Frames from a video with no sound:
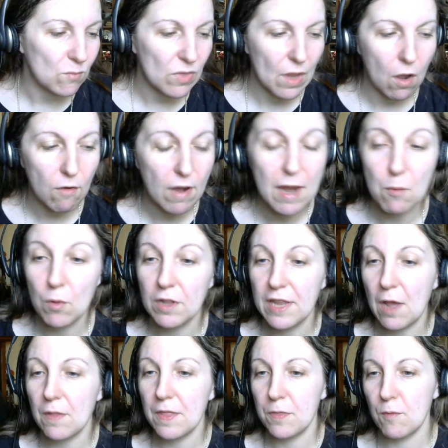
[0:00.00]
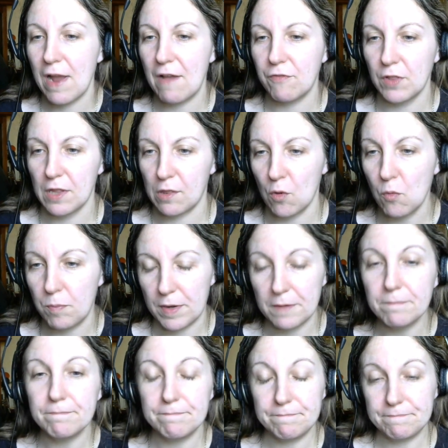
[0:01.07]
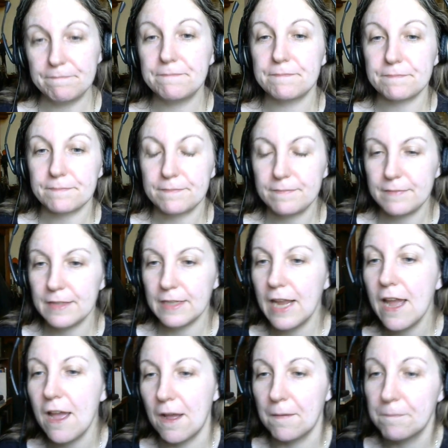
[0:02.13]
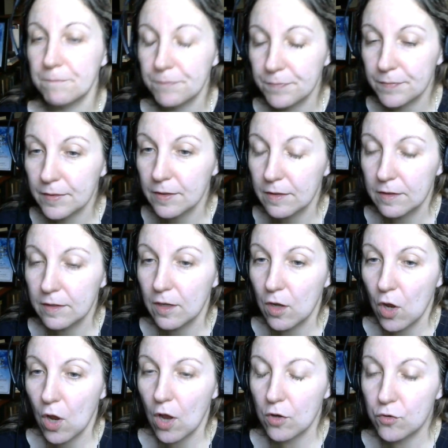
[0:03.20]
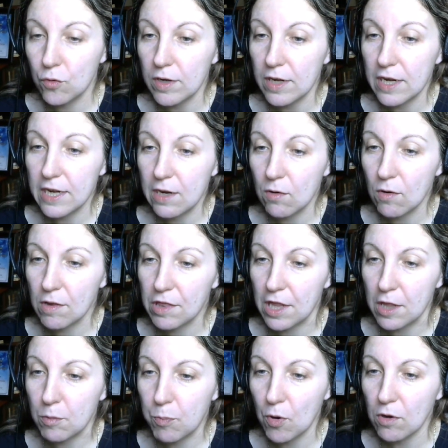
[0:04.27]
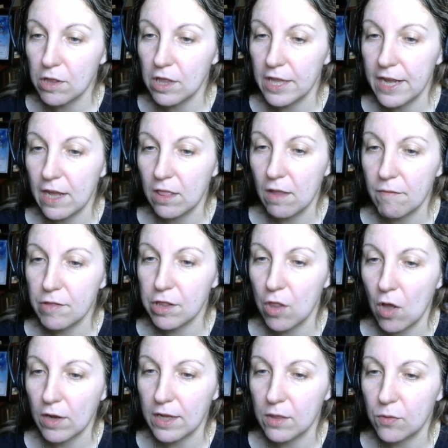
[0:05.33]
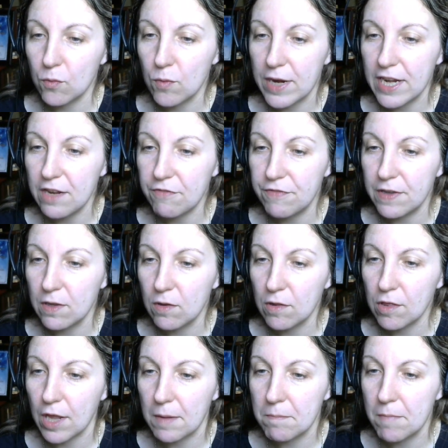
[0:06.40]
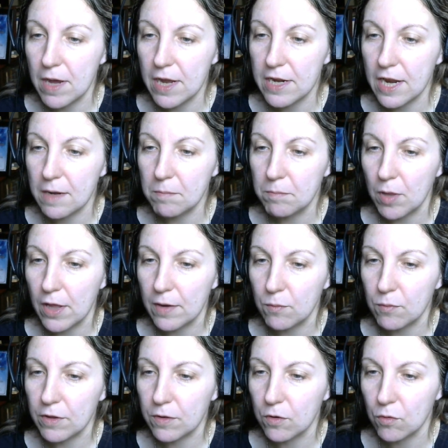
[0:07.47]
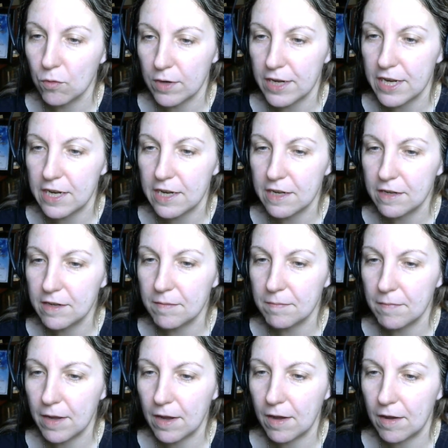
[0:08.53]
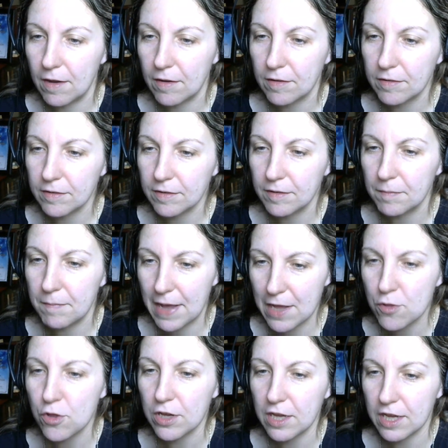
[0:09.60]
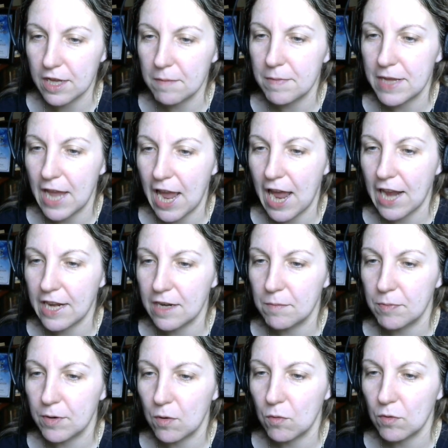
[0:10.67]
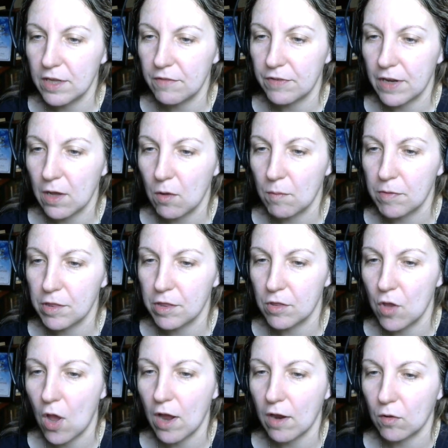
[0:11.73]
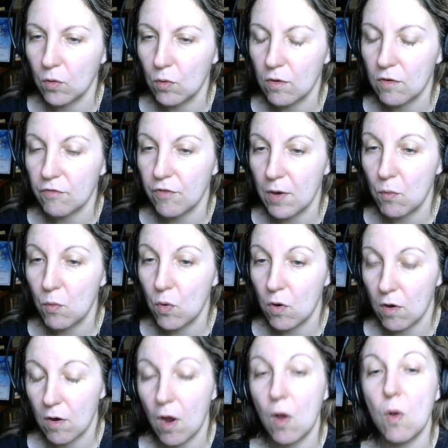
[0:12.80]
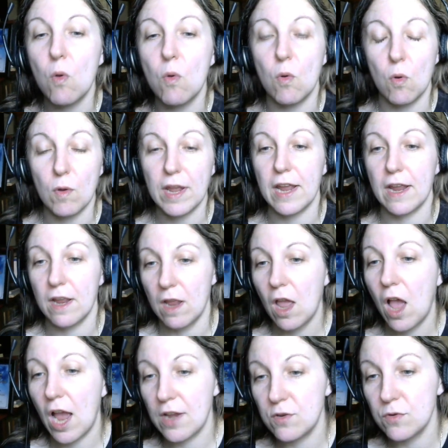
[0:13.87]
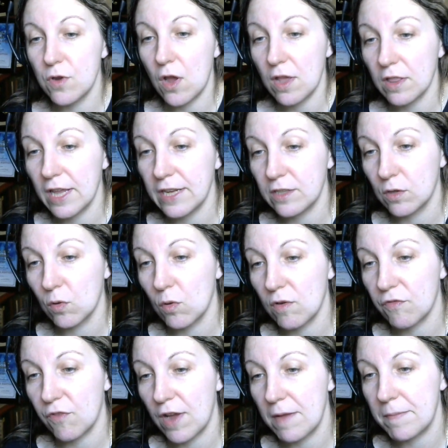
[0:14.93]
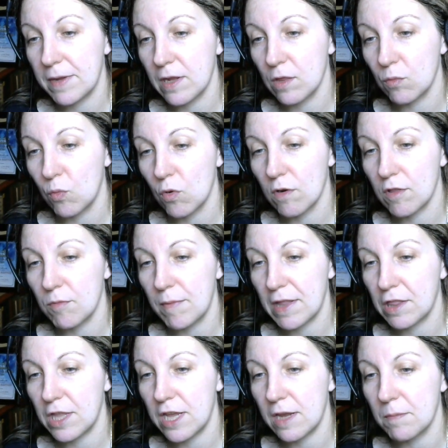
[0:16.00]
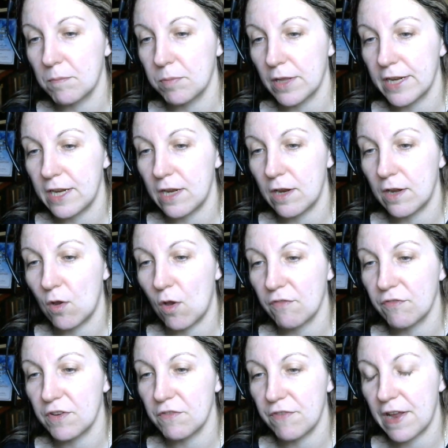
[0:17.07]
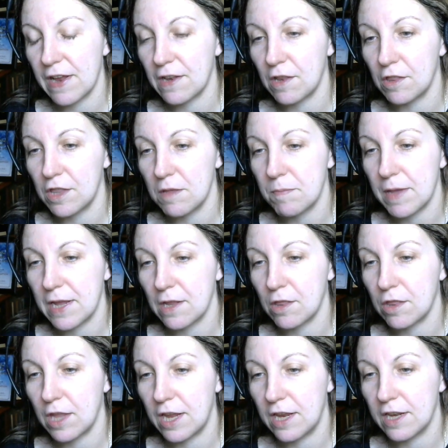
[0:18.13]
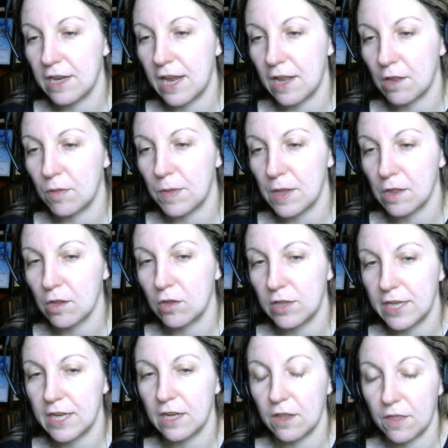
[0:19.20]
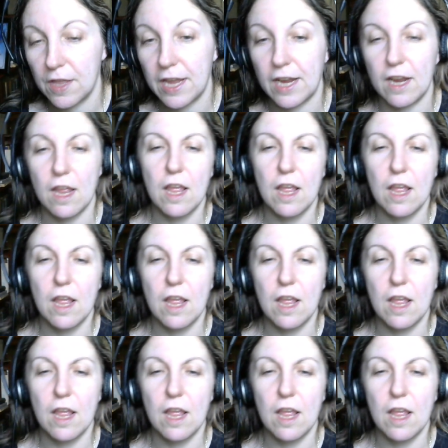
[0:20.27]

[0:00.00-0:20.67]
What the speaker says: All right, well, now that the raffle is open, yeah. True Undead Hero says, personally, I love slogging through rainy fields and mud and blood with gritty. Uh, Magic can be added, but only if it helps not glorify war. Oh, okay. I do not like to glorify it because war is messy and bloody, and often fantasy paints it as this clean thing.